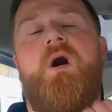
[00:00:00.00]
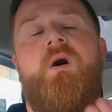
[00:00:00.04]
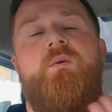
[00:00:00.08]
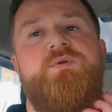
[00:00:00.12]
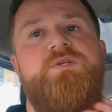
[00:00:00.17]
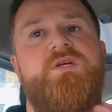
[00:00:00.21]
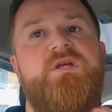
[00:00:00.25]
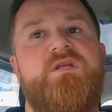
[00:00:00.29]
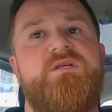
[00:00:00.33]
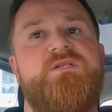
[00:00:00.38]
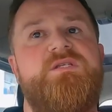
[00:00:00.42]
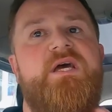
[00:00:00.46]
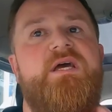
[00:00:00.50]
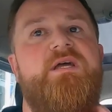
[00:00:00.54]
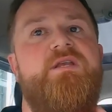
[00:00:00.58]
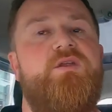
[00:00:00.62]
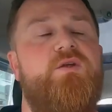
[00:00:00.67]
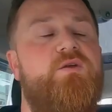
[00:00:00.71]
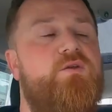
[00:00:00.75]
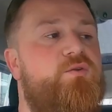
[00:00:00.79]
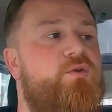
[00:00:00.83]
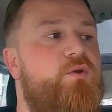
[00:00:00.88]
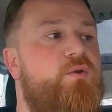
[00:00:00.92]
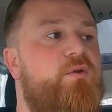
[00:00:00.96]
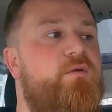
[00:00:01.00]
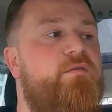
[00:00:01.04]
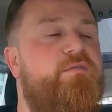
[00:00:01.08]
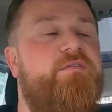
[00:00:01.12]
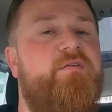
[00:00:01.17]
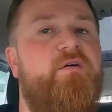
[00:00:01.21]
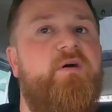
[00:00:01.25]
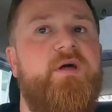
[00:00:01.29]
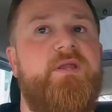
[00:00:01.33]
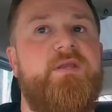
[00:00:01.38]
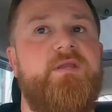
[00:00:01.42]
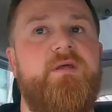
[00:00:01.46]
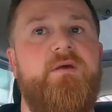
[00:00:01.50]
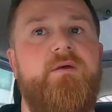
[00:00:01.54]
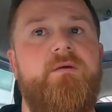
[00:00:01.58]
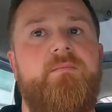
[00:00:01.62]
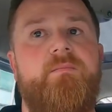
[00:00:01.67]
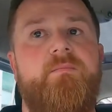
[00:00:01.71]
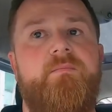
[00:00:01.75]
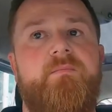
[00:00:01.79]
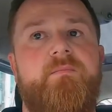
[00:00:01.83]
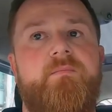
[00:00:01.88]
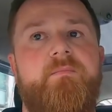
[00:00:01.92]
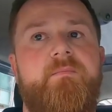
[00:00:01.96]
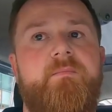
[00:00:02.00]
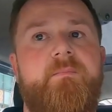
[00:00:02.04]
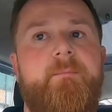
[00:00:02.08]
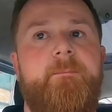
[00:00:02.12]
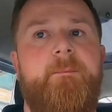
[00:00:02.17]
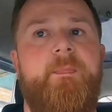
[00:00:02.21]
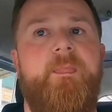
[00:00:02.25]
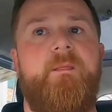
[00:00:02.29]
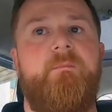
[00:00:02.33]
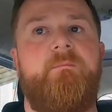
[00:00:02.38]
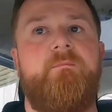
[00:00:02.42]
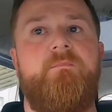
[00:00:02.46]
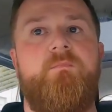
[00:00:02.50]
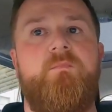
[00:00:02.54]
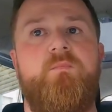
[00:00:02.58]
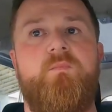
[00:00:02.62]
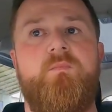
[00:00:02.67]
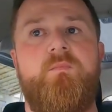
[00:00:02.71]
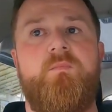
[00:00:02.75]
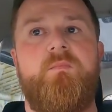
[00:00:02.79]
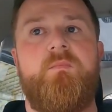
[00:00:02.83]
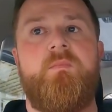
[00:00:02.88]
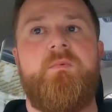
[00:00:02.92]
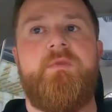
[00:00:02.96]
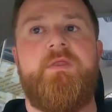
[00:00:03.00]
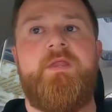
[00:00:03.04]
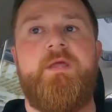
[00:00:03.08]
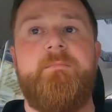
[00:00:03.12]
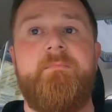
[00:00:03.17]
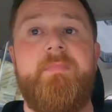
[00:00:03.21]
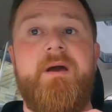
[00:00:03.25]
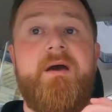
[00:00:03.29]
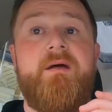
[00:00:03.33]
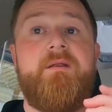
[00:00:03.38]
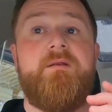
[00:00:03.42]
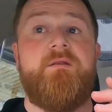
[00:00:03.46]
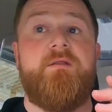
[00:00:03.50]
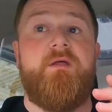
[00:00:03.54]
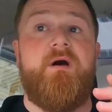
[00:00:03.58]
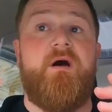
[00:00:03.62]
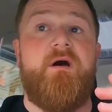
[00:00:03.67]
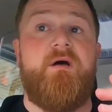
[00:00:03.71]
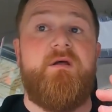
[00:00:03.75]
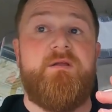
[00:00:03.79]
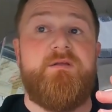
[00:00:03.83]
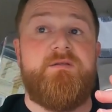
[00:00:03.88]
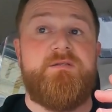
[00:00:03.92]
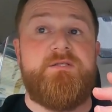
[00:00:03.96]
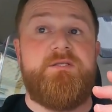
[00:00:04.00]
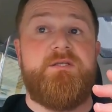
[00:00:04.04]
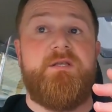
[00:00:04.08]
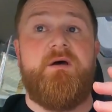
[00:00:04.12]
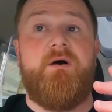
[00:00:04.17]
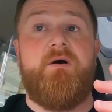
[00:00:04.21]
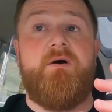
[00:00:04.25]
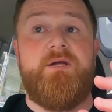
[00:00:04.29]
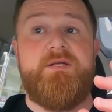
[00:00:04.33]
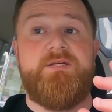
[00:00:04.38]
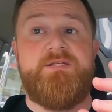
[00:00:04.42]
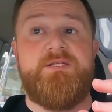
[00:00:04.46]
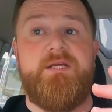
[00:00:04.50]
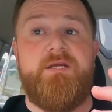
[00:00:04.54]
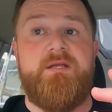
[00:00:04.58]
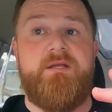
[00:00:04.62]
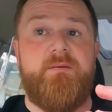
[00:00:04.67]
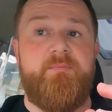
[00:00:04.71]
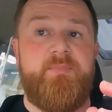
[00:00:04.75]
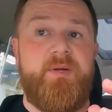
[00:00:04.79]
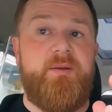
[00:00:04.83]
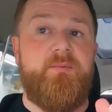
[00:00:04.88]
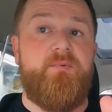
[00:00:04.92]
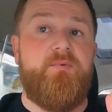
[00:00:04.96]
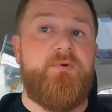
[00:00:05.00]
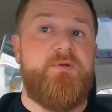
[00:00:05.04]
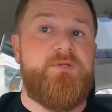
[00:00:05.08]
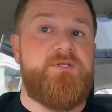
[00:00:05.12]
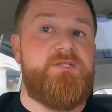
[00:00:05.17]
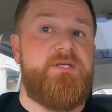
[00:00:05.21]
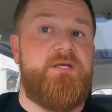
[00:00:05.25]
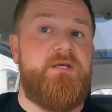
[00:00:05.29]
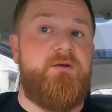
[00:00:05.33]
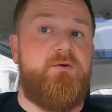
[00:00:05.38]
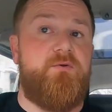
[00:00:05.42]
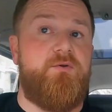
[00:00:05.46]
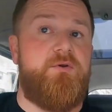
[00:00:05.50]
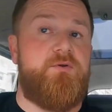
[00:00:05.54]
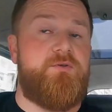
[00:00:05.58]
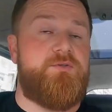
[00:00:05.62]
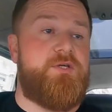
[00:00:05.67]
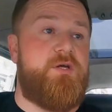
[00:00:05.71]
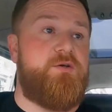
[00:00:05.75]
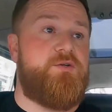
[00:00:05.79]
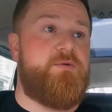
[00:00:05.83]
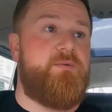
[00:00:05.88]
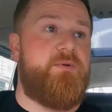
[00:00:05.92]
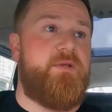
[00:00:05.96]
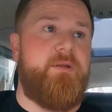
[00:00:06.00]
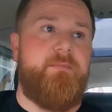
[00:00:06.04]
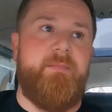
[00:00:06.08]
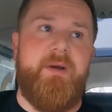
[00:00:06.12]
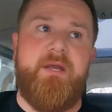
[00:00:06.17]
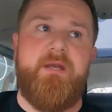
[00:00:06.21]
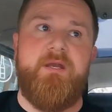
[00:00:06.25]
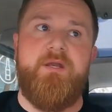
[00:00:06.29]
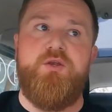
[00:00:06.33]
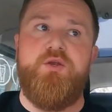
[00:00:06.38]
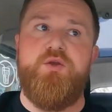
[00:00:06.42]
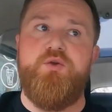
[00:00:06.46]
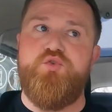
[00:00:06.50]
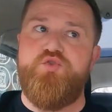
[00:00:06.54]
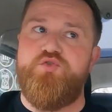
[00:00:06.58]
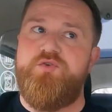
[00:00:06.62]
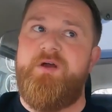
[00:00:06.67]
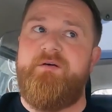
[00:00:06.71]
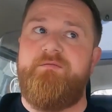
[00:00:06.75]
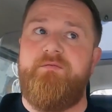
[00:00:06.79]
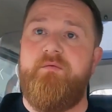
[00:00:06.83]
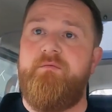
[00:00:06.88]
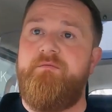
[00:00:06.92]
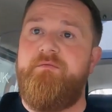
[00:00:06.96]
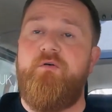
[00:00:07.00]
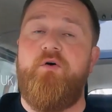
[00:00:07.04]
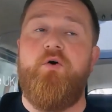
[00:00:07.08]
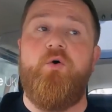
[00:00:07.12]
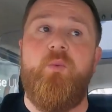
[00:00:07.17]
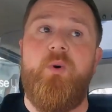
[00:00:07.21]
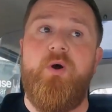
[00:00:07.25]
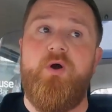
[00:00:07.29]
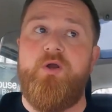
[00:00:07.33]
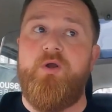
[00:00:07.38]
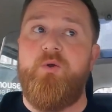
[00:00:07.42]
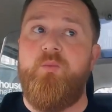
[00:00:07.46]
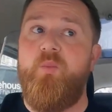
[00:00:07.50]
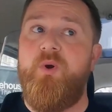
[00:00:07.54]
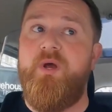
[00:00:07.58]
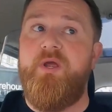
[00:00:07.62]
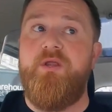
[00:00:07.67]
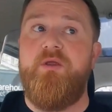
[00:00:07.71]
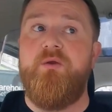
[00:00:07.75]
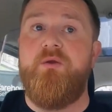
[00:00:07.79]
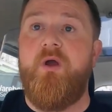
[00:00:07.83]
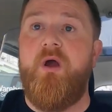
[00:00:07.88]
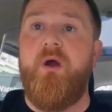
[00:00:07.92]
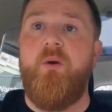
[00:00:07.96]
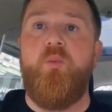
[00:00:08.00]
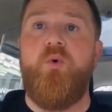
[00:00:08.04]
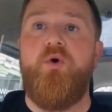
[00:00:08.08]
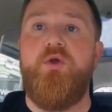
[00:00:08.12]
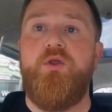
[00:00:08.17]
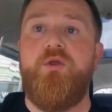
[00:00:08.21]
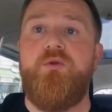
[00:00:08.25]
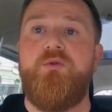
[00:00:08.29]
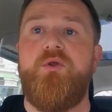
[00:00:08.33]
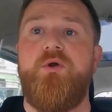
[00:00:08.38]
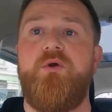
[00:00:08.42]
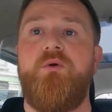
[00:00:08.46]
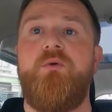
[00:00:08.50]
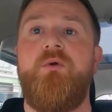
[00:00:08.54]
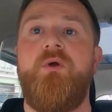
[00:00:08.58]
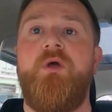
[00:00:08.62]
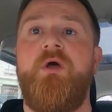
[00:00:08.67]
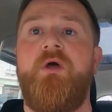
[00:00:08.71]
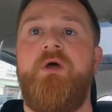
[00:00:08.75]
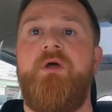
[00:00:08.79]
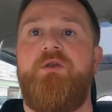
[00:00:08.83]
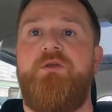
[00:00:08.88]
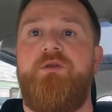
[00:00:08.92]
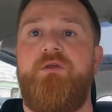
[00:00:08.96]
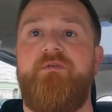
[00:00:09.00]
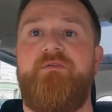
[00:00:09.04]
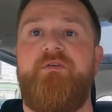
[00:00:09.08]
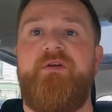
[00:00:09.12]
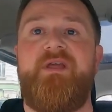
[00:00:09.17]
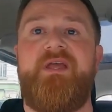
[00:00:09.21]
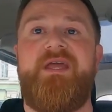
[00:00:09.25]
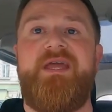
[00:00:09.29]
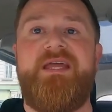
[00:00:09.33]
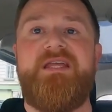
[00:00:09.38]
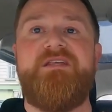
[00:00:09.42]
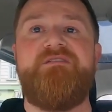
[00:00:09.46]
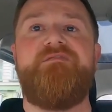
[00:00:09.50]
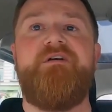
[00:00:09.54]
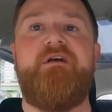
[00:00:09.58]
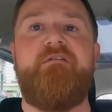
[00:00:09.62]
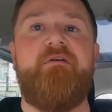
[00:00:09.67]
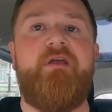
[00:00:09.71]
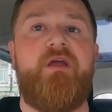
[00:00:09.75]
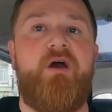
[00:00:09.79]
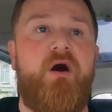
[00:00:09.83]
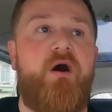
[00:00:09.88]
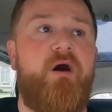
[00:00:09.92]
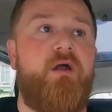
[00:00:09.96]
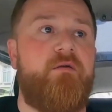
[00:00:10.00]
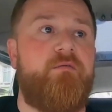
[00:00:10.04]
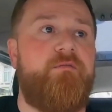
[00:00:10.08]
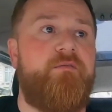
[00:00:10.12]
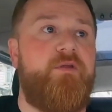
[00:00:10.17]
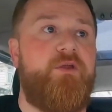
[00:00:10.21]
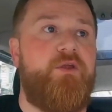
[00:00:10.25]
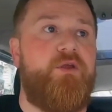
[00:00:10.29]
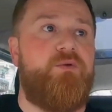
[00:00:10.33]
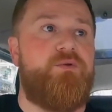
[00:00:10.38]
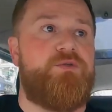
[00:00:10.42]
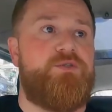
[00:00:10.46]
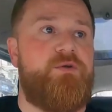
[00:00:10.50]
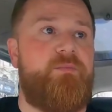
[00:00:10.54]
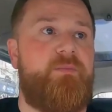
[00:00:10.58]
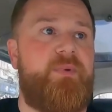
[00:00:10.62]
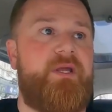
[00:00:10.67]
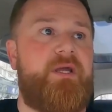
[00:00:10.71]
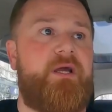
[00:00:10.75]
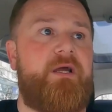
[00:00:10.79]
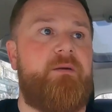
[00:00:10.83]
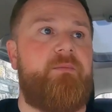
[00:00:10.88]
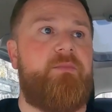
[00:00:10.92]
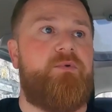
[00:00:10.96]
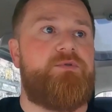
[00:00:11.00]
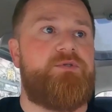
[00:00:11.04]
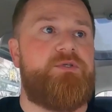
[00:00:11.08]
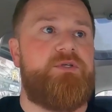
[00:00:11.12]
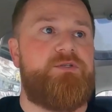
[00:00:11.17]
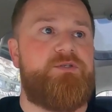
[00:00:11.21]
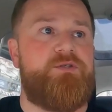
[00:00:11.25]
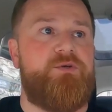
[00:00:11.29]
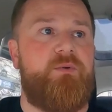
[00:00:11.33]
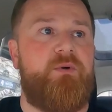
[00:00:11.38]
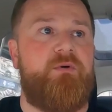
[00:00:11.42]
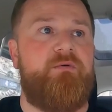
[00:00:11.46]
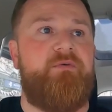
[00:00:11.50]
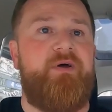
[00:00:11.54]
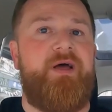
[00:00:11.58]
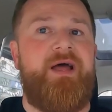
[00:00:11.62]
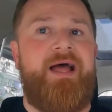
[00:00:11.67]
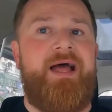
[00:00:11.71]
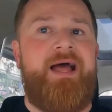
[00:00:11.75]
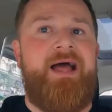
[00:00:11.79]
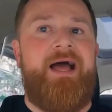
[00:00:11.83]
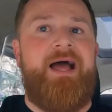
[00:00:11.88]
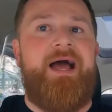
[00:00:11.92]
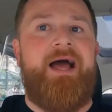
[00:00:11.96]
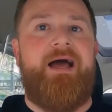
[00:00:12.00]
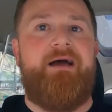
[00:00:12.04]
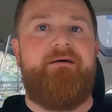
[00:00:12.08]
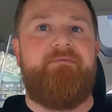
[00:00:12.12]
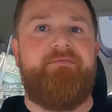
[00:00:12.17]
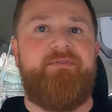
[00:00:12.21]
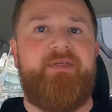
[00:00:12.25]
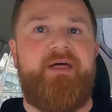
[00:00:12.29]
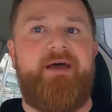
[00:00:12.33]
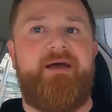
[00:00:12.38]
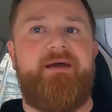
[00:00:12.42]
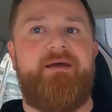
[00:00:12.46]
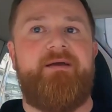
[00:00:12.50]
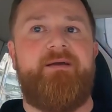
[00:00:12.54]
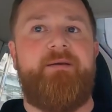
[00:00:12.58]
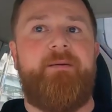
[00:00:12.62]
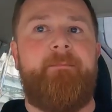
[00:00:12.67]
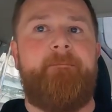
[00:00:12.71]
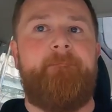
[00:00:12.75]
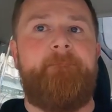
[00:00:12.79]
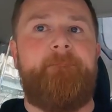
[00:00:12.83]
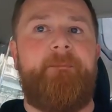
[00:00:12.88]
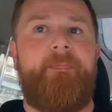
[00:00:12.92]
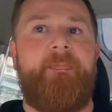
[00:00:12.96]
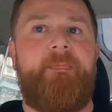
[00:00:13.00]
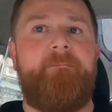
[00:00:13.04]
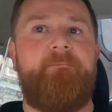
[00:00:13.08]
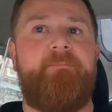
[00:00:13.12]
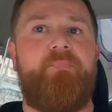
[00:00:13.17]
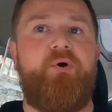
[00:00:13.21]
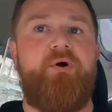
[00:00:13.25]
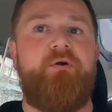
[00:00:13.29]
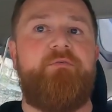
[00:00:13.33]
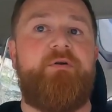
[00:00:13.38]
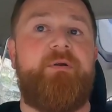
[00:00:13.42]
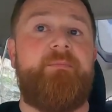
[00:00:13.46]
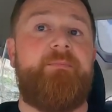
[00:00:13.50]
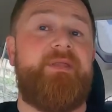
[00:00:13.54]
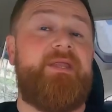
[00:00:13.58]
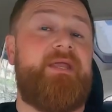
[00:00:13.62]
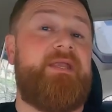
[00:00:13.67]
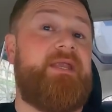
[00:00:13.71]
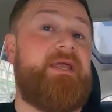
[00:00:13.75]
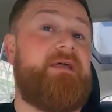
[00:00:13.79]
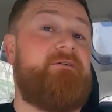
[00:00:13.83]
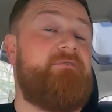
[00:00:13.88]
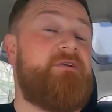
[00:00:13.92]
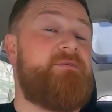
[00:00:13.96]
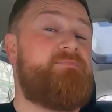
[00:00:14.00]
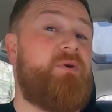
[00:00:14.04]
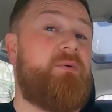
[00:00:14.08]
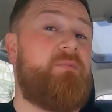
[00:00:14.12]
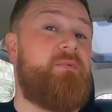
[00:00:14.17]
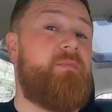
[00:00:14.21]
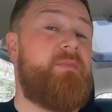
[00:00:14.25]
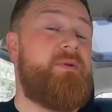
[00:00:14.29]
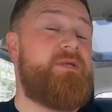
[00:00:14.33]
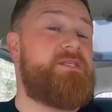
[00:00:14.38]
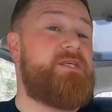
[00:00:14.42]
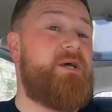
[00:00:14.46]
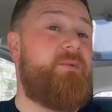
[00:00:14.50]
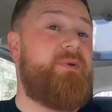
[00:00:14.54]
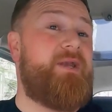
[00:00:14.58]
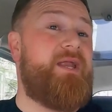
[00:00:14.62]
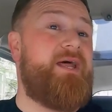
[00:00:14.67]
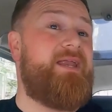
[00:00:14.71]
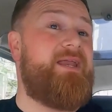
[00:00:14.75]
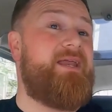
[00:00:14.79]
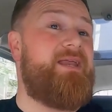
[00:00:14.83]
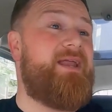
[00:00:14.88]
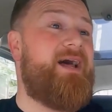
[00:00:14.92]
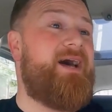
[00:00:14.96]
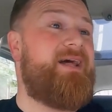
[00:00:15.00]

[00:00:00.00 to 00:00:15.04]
I was going to say do, do you find that the amount that I that I see that people can see on your social media, the amount that you travel for work and where yeah. you go and what you do, do you yeah. think it is very hard for you to be able to sort of have that boyfriend, but then there is probably someone out there that